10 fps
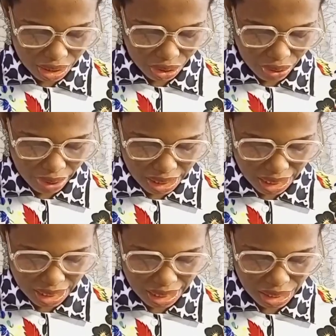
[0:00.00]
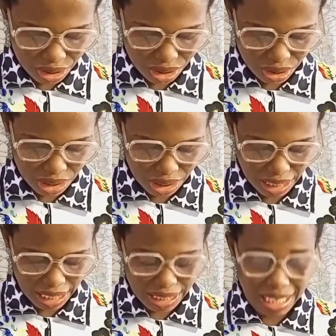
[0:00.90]
Now the correct answer to this question,
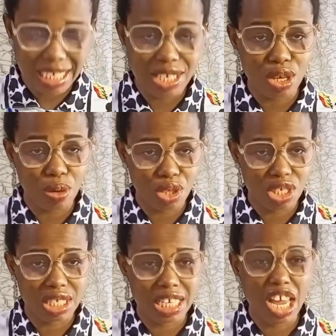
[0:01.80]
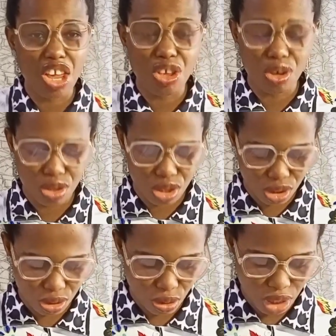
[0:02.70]
like I said, is option C,
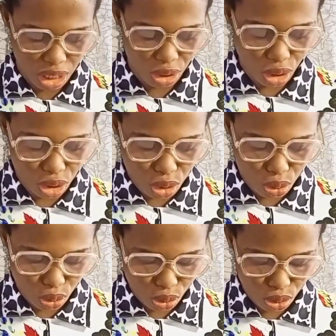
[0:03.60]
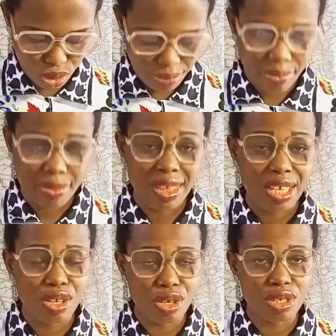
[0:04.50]
used to. Okay, not would.
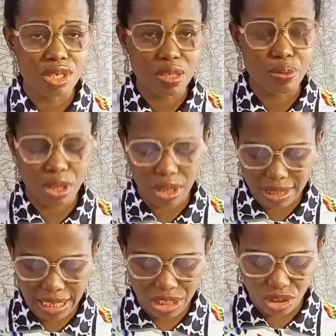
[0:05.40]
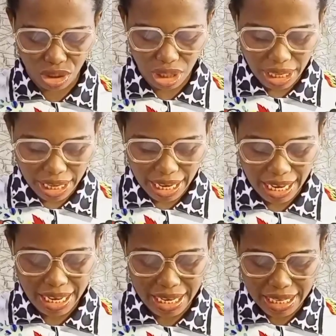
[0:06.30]
Used to, because enjoy
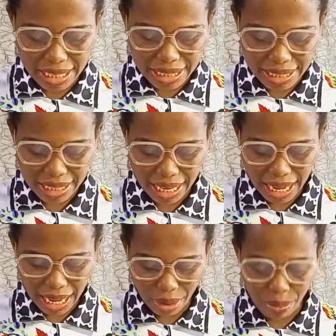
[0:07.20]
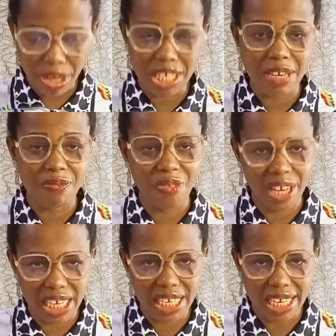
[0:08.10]
here is a
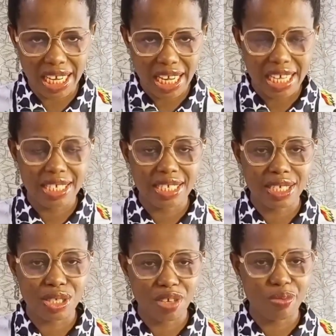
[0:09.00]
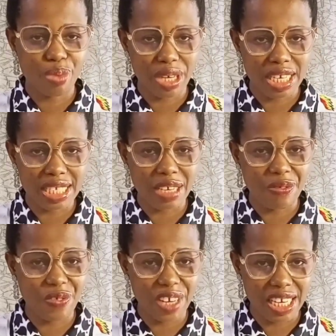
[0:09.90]
feeling, is a state of being, is
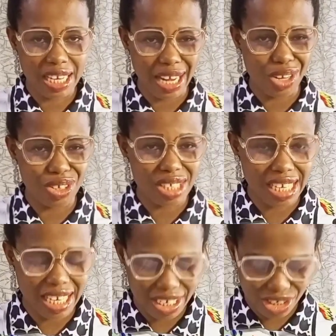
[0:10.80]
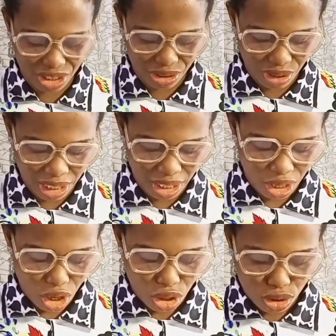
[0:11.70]
a feeling and not an action.
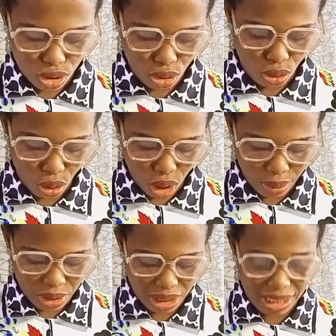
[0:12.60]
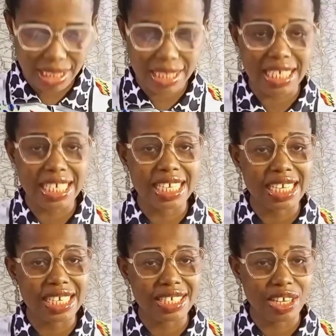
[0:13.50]
Okay. So option C
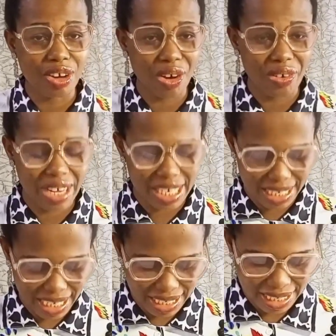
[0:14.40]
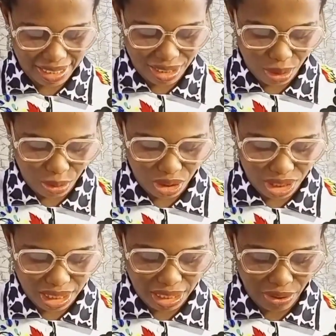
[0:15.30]
is the correct answer.
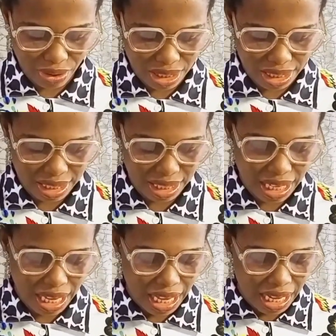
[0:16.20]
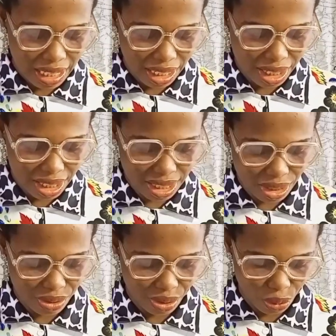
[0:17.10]
Option C is the correct answer. Now this
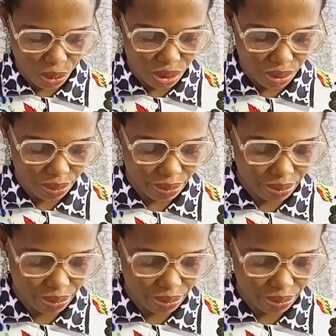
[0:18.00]
another one.